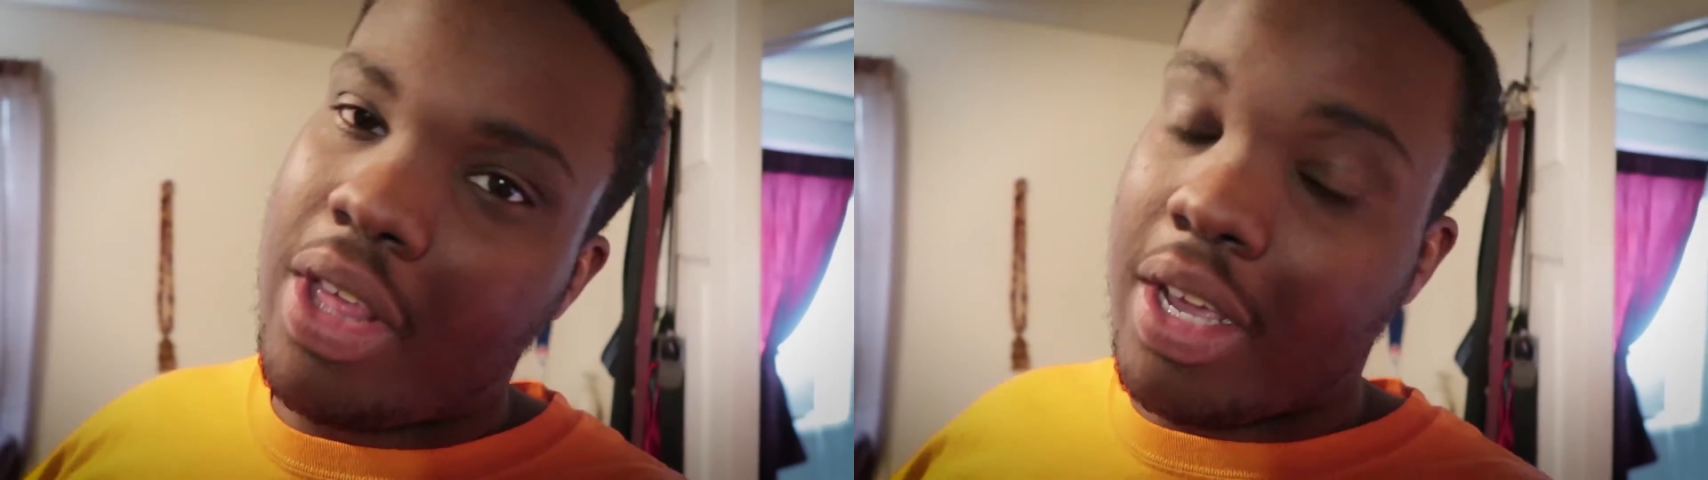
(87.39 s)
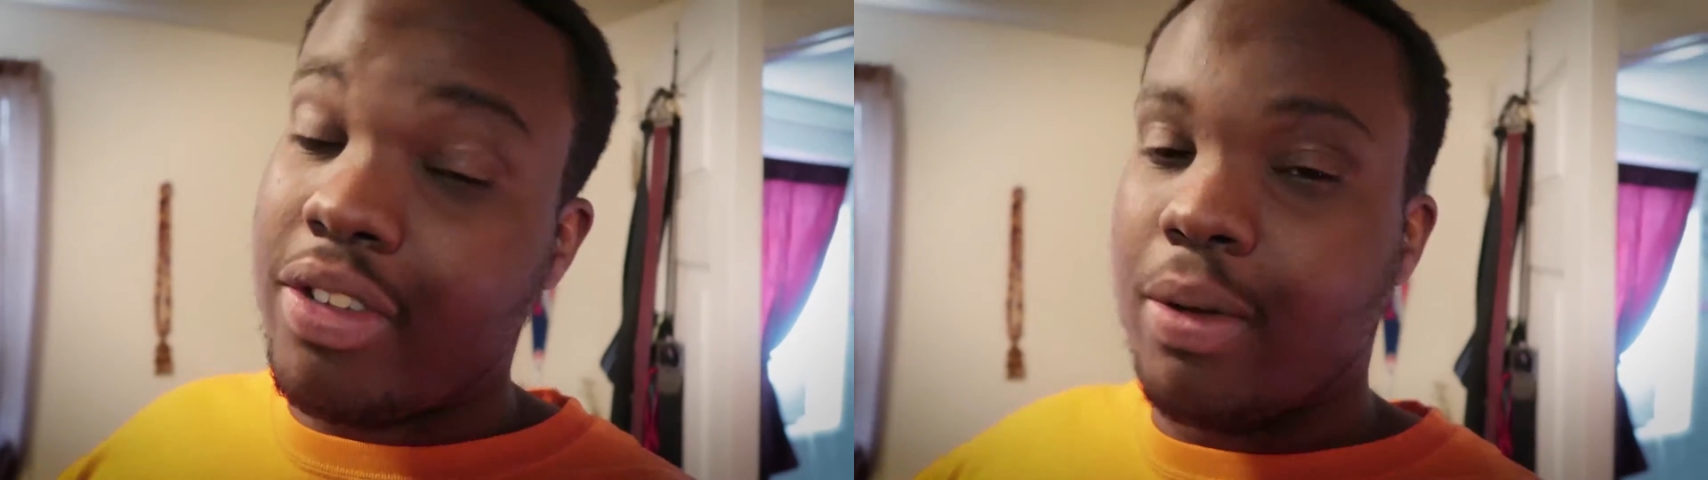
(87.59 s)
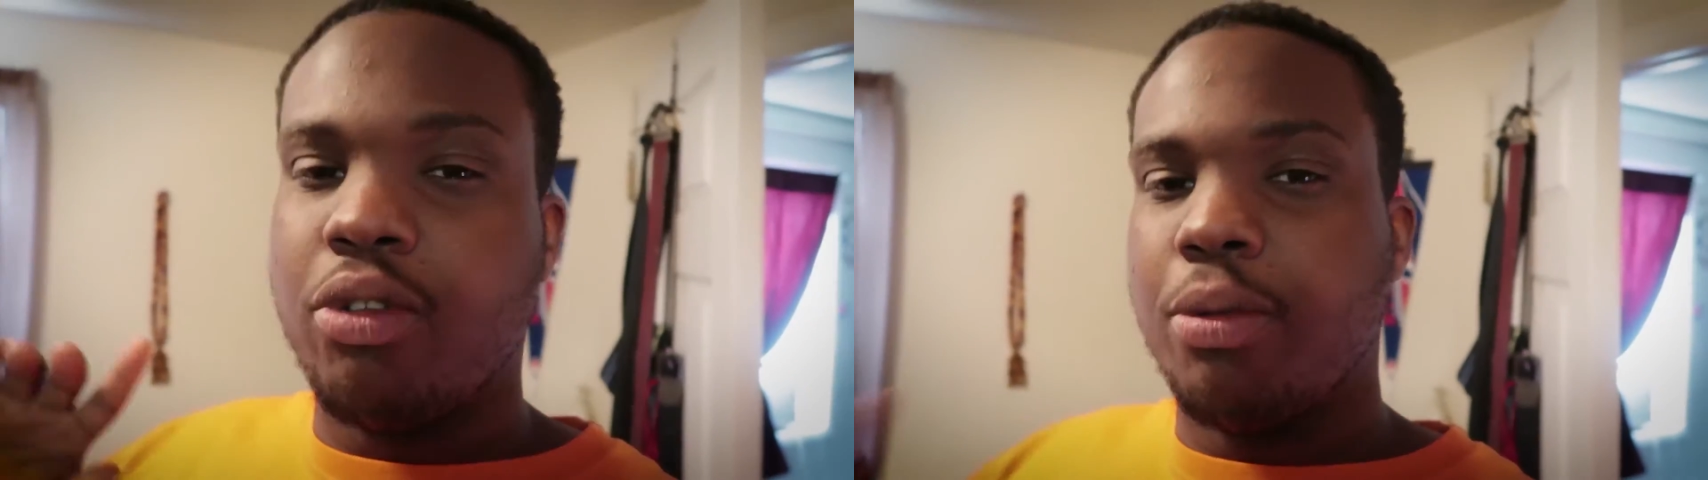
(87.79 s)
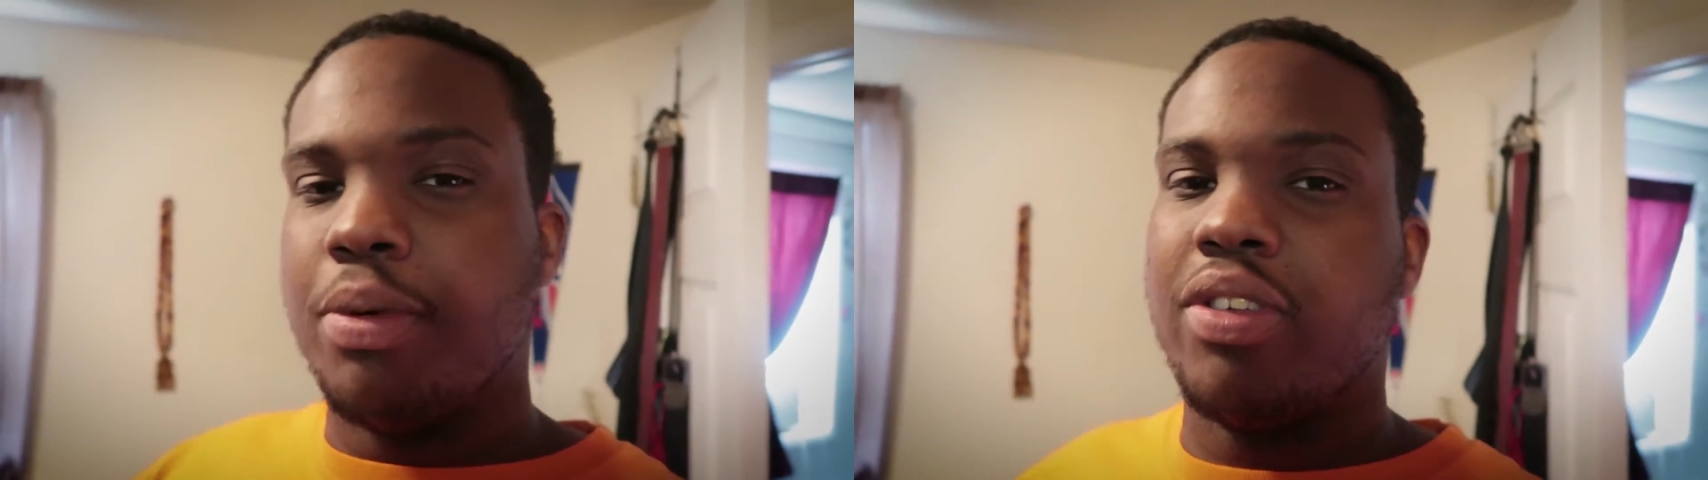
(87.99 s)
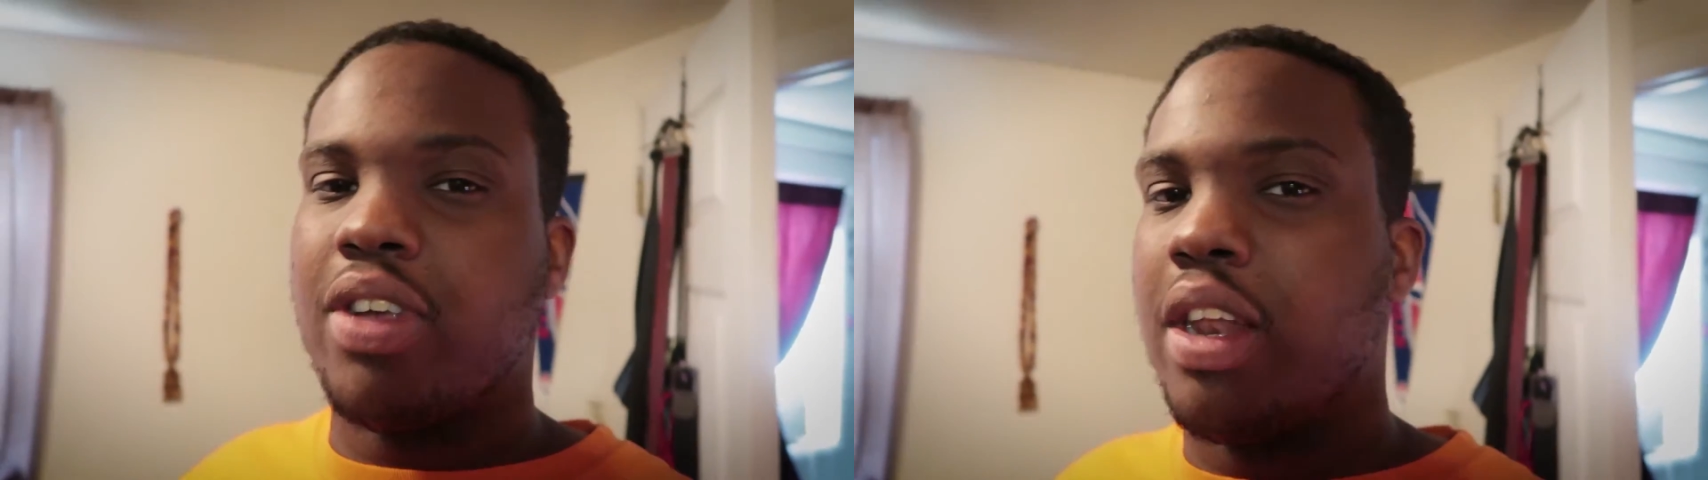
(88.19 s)
that because I was
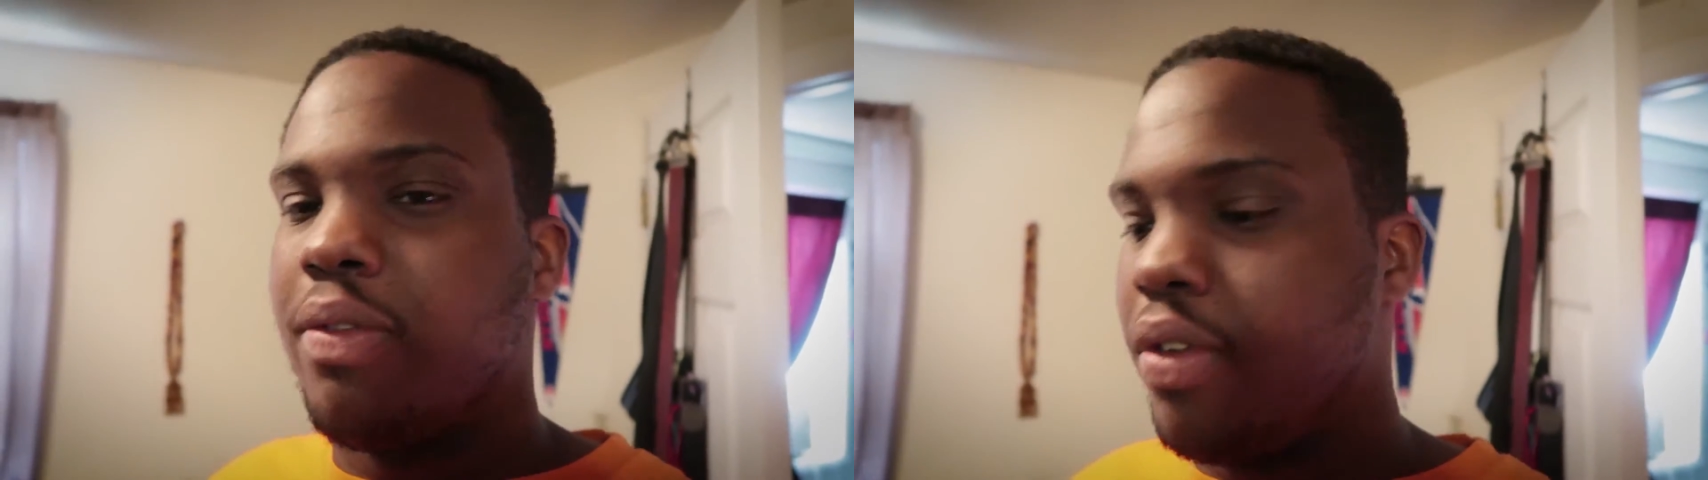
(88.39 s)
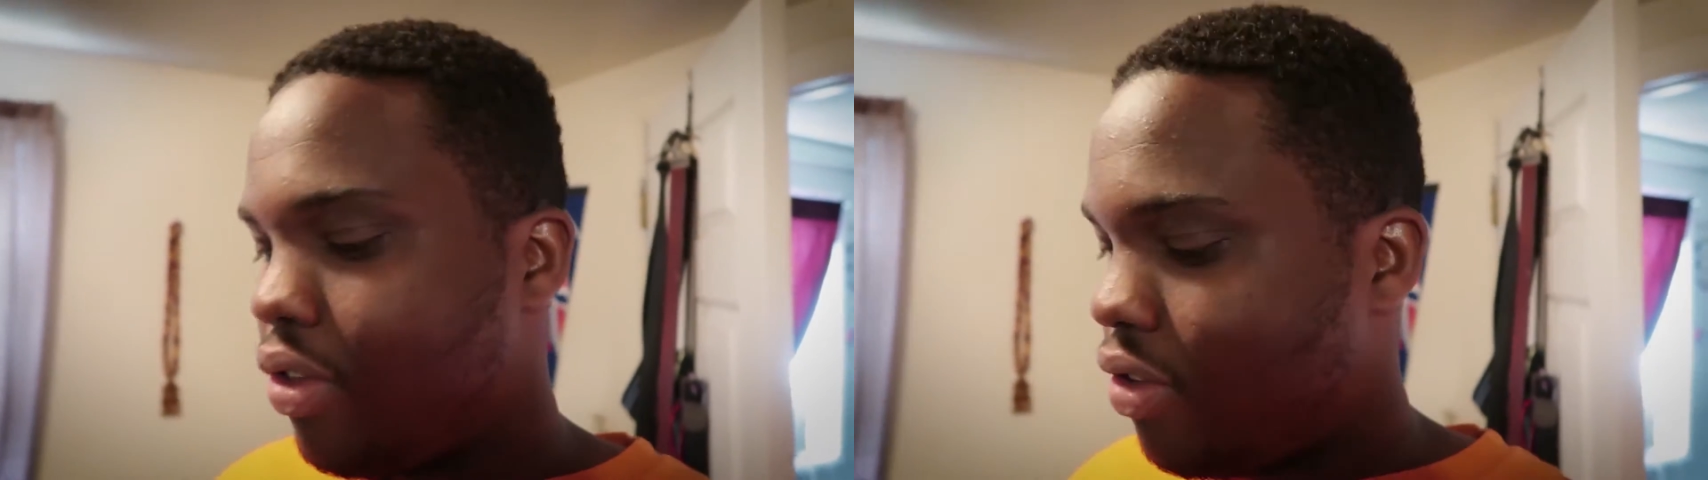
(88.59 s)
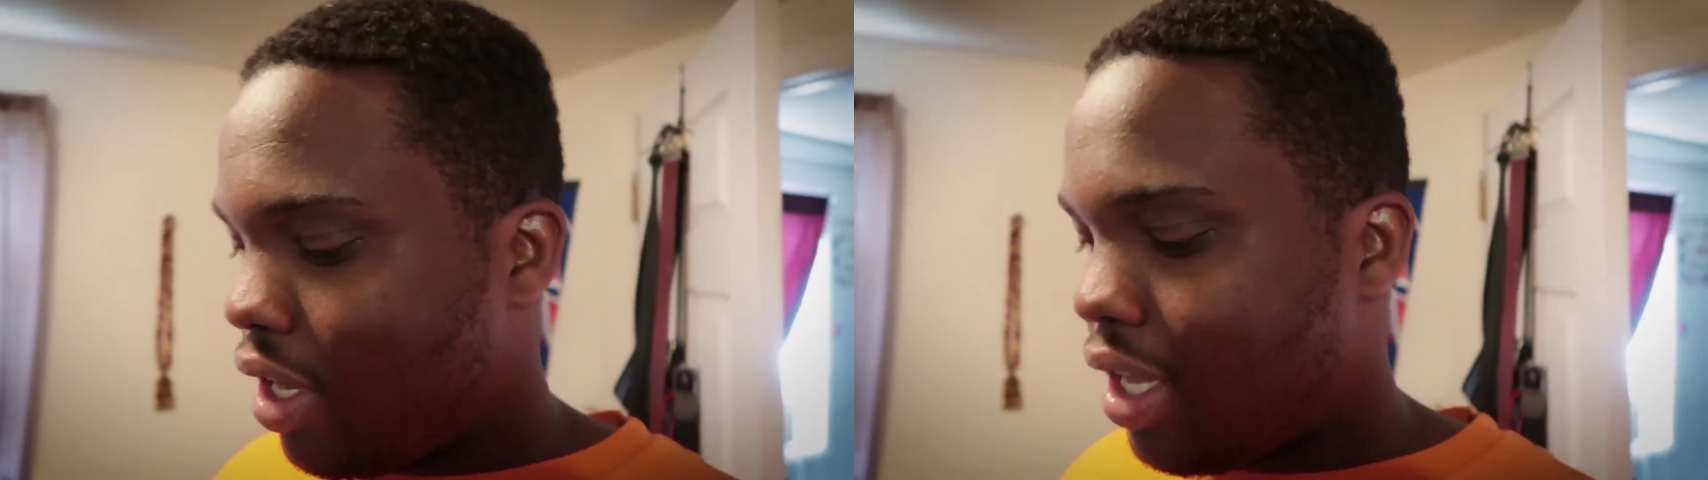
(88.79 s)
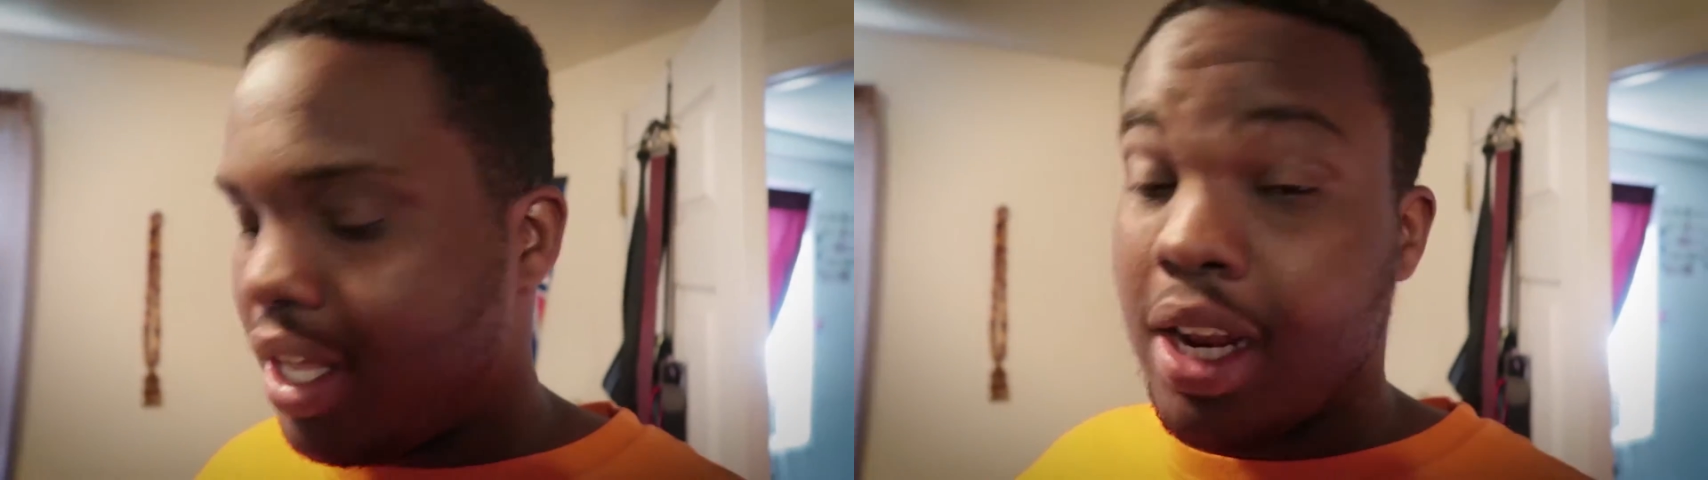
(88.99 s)
super excited for the scent